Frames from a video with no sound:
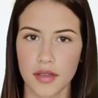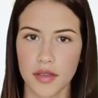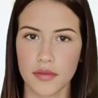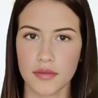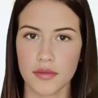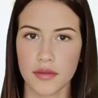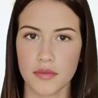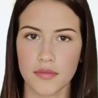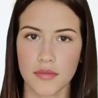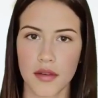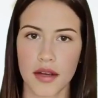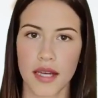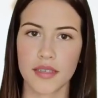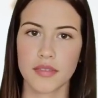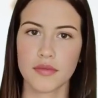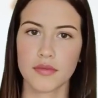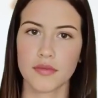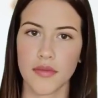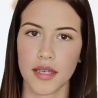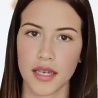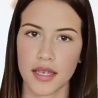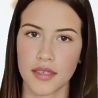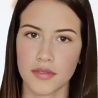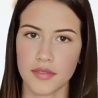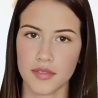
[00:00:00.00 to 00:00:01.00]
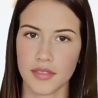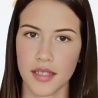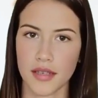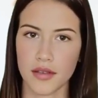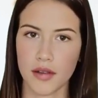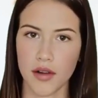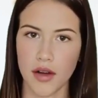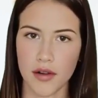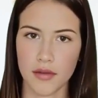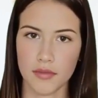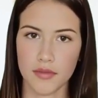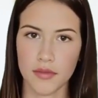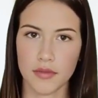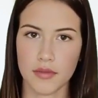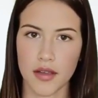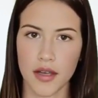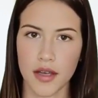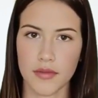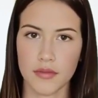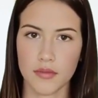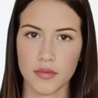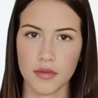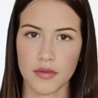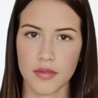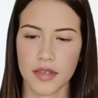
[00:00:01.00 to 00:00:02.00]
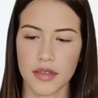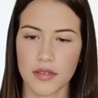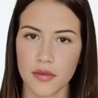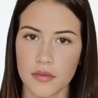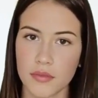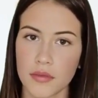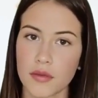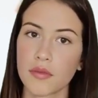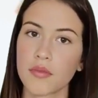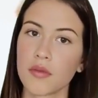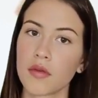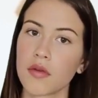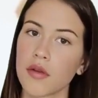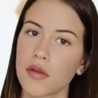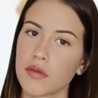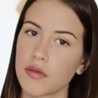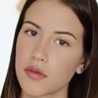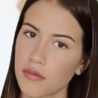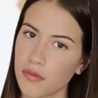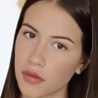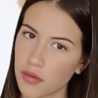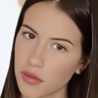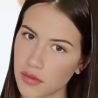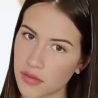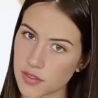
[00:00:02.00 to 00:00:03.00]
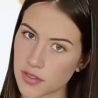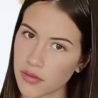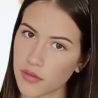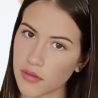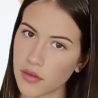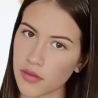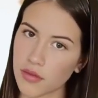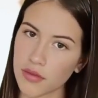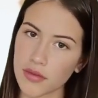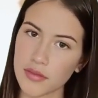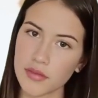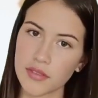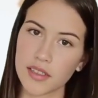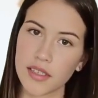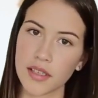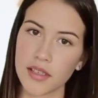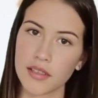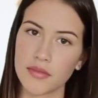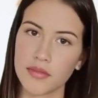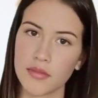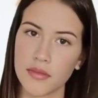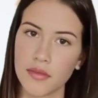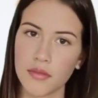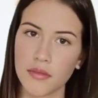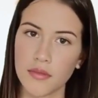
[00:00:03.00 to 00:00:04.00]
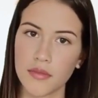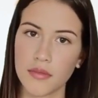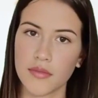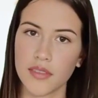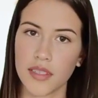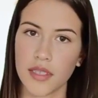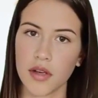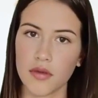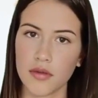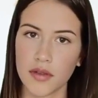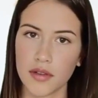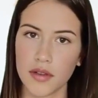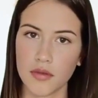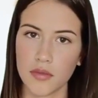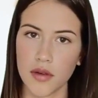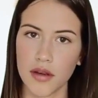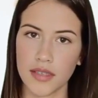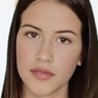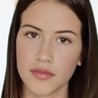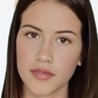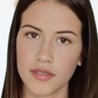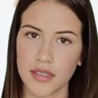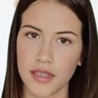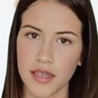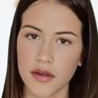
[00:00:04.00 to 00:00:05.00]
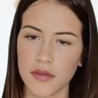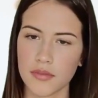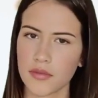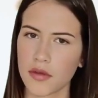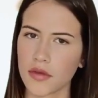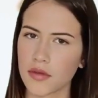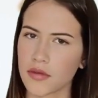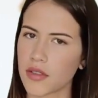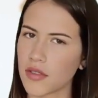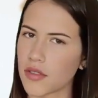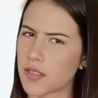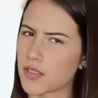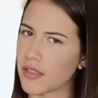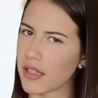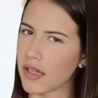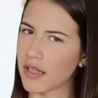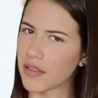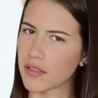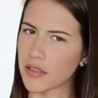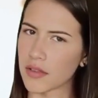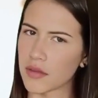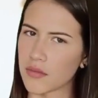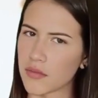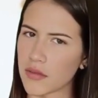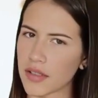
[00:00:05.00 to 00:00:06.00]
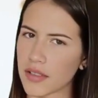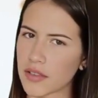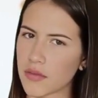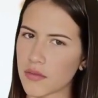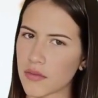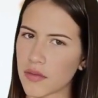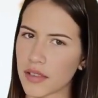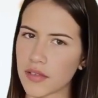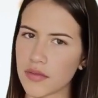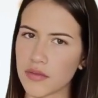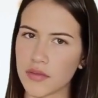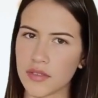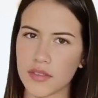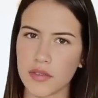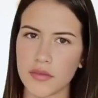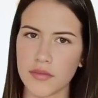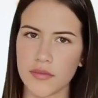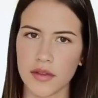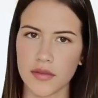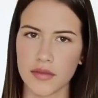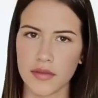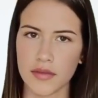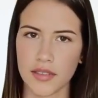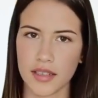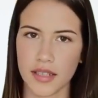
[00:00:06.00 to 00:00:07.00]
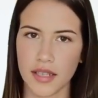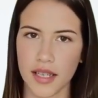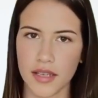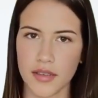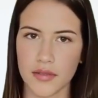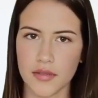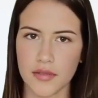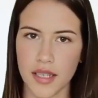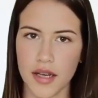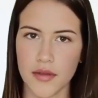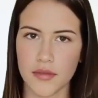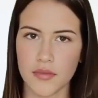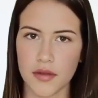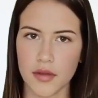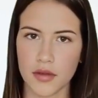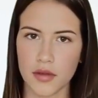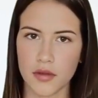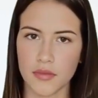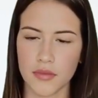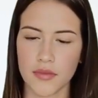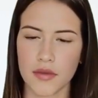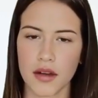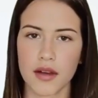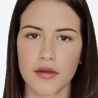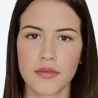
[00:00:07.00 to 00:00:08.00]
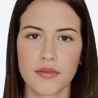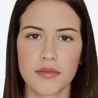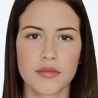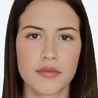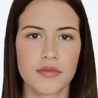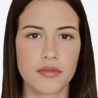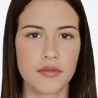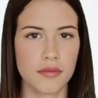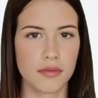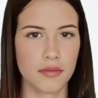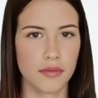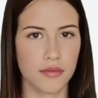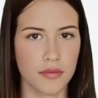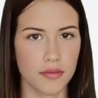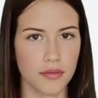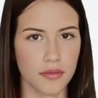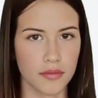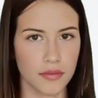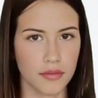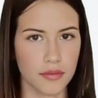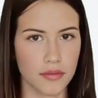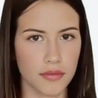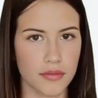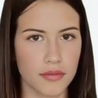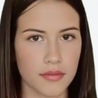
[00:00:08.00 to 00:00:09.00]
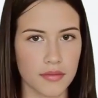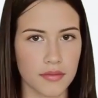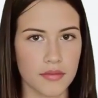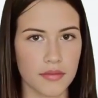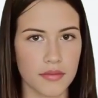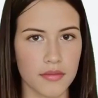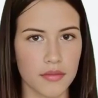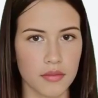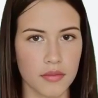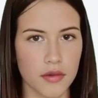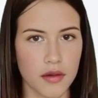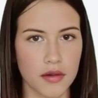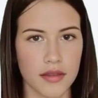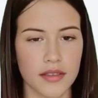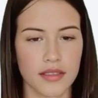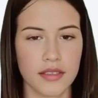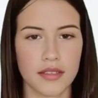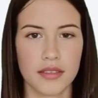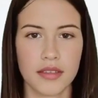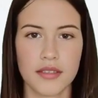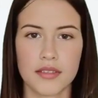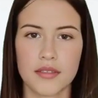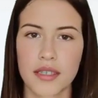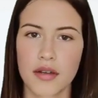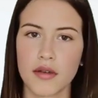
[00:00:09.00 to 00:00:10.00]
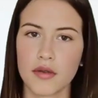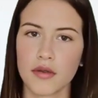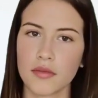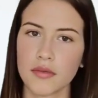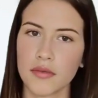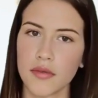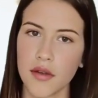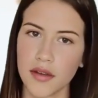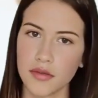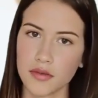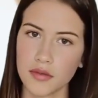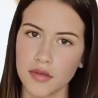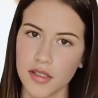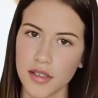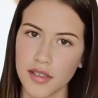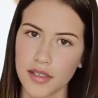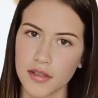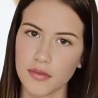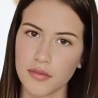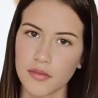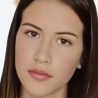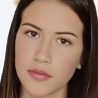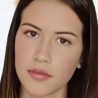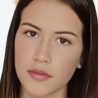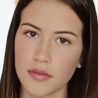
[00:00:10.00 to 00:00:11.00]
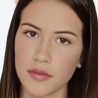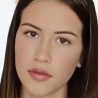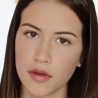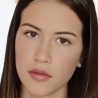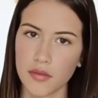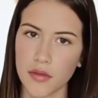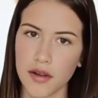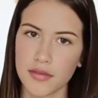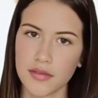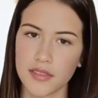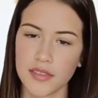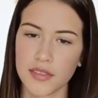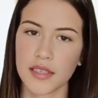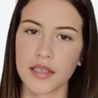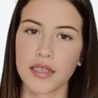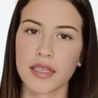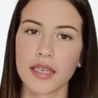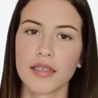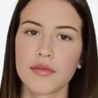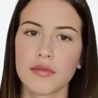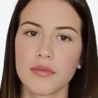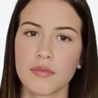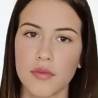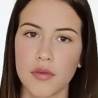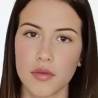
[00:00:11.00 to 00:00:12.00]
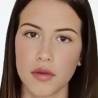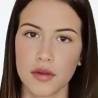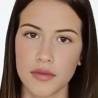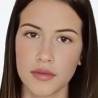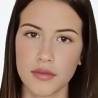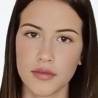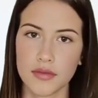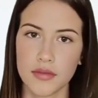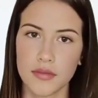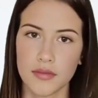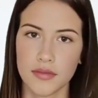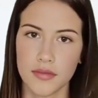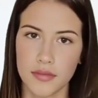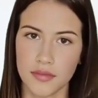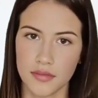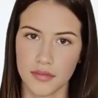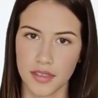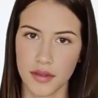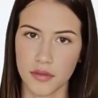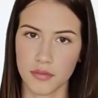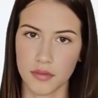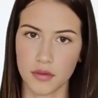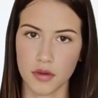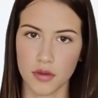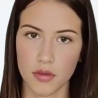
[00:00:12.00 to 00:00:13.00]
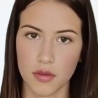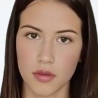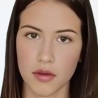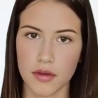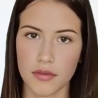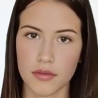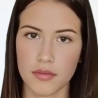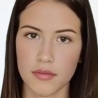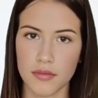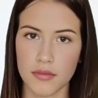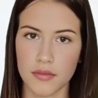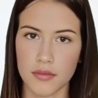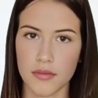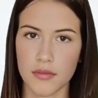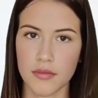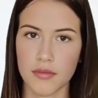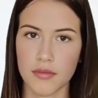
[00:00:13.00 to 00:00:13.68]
In the fast-paced and often unpredictable world of cryptocurrencies, Terra USD emerges as an epitome of stability and technical prowess. Rooted in the Terra blockchain, UST is more than just a stablecoin.